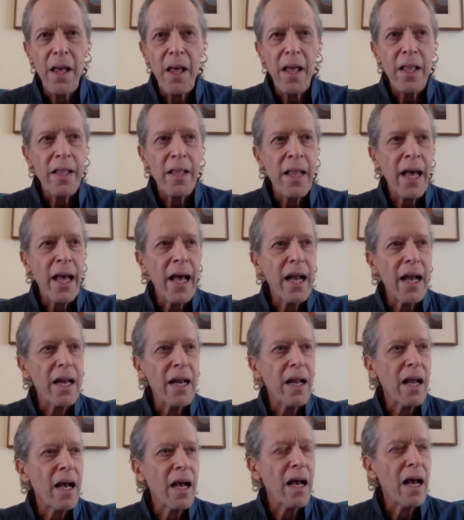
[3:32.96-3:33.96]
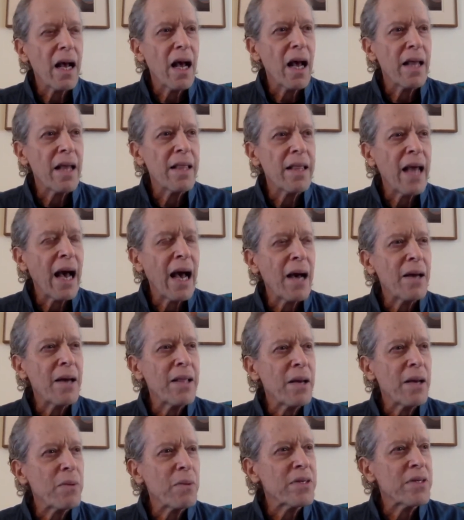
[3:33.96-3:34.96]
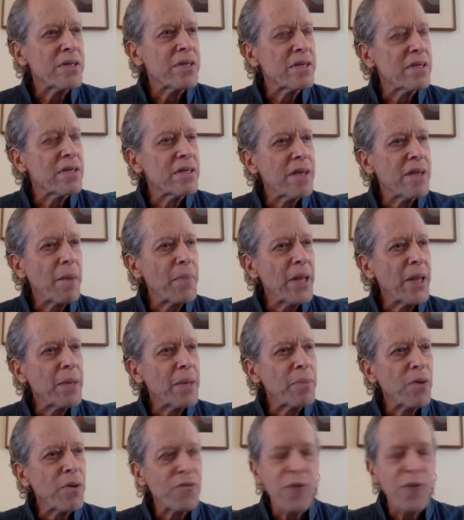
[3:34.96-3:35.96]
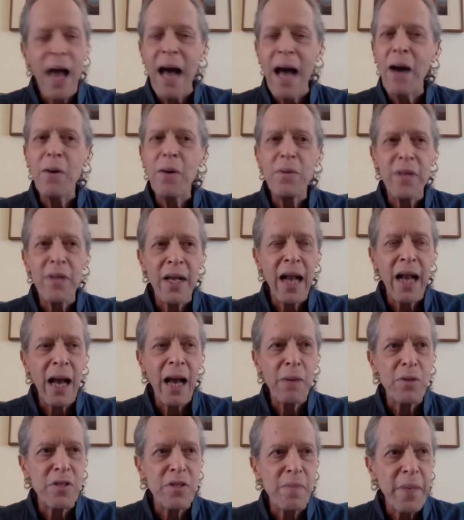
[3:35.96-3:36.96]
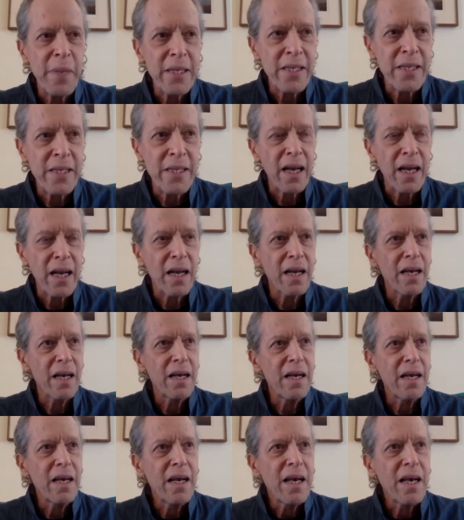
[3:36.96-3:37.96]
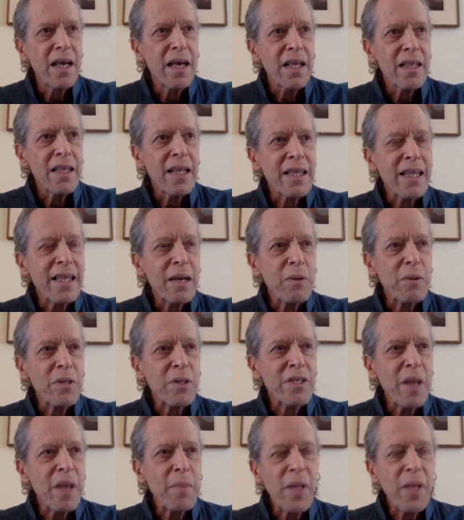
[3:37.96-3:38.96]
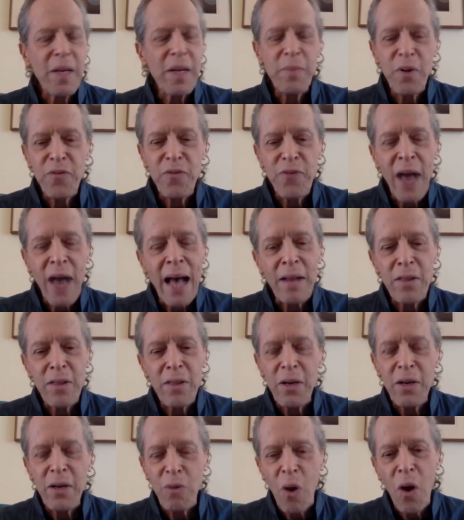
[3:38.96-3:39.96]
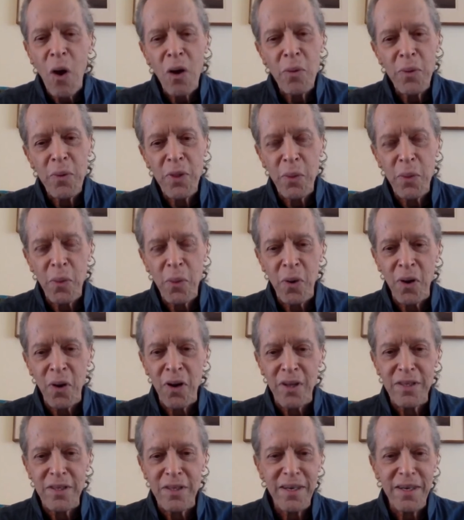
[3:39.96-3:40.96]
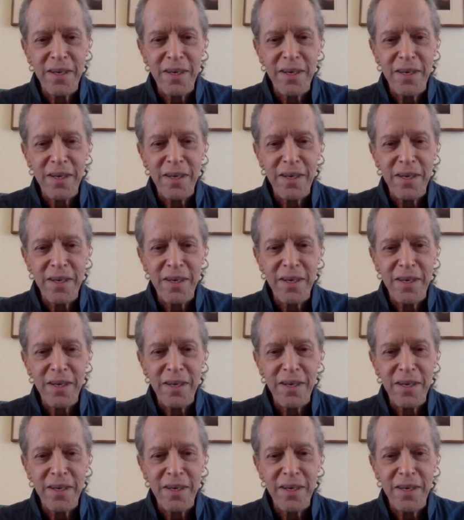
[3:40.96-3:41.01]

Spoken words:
that there was something profound that I was missing, that there was something profoundly wrong with the world.